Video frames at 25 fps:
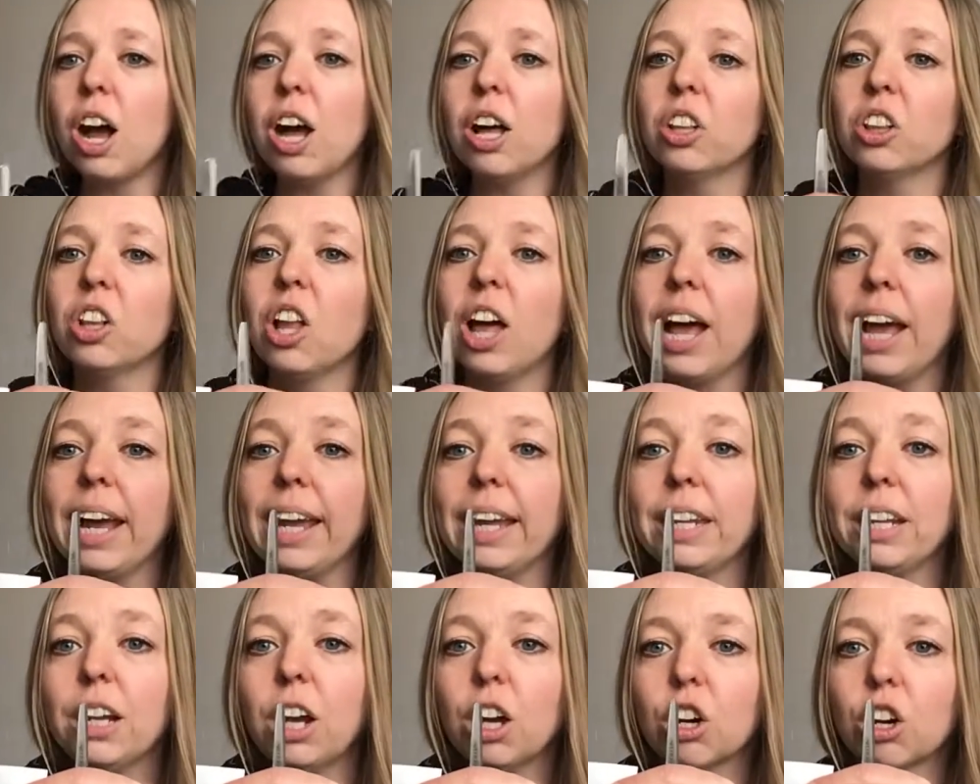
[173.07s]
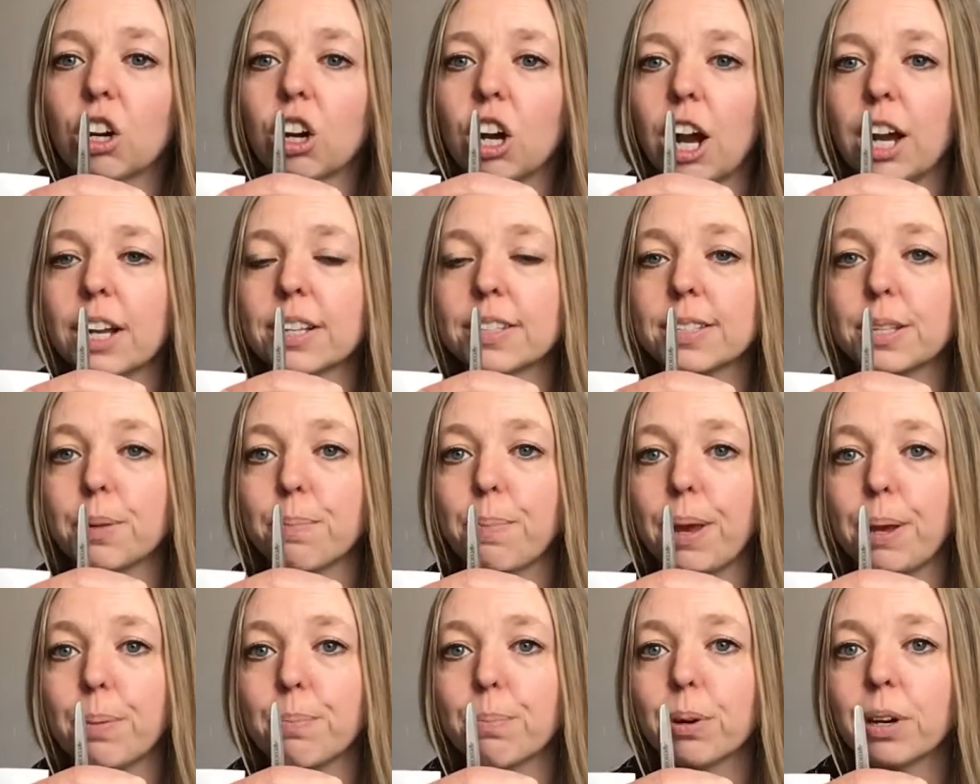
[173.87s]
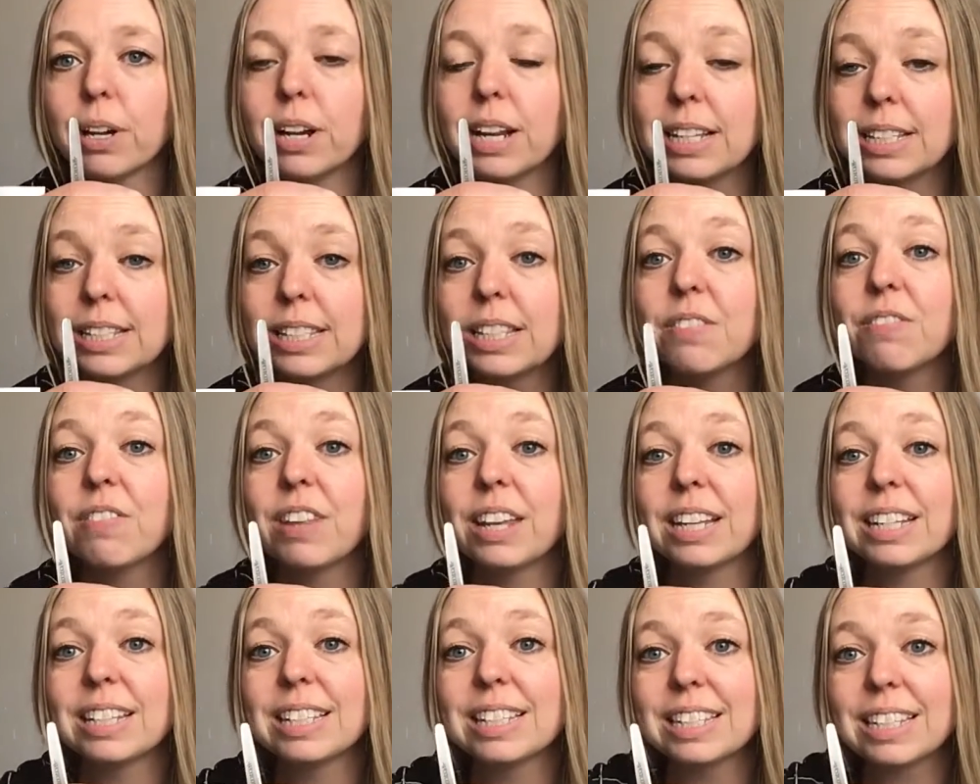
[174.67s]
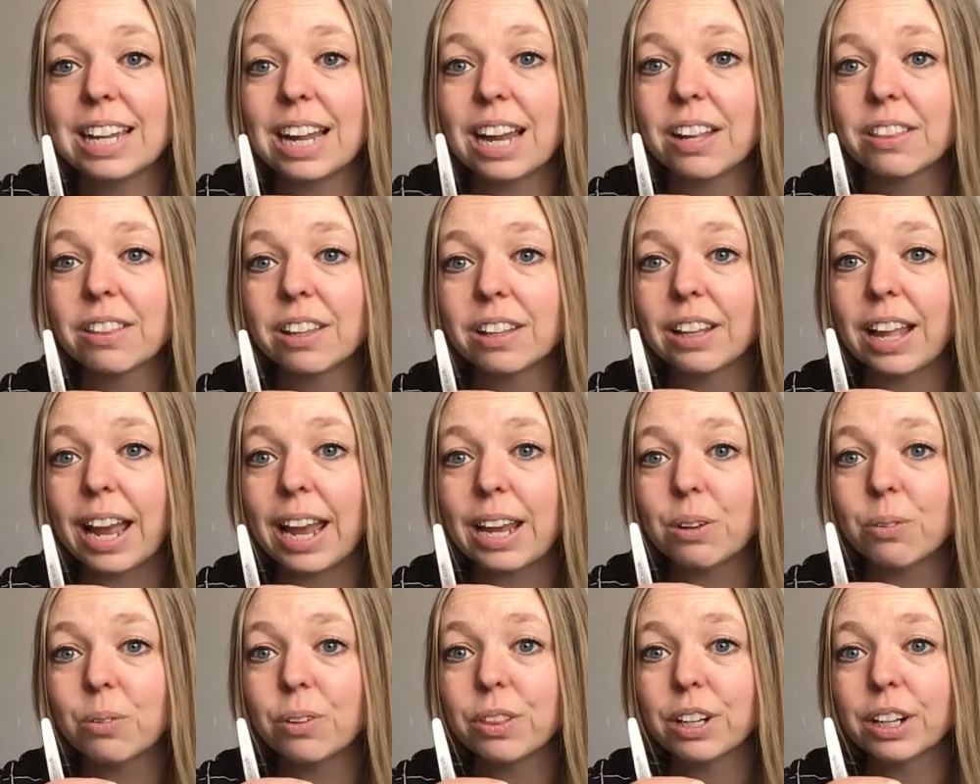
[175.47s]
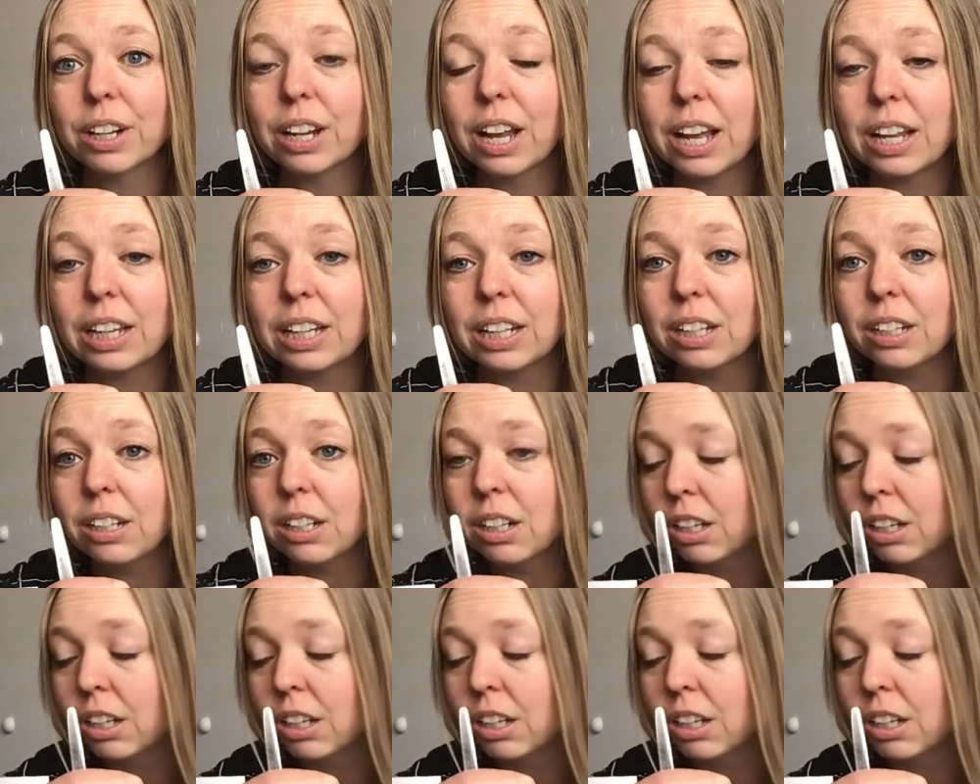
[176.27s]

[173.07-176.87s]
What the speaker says: a line across the paper and see if they can stay on the line when they're cutting.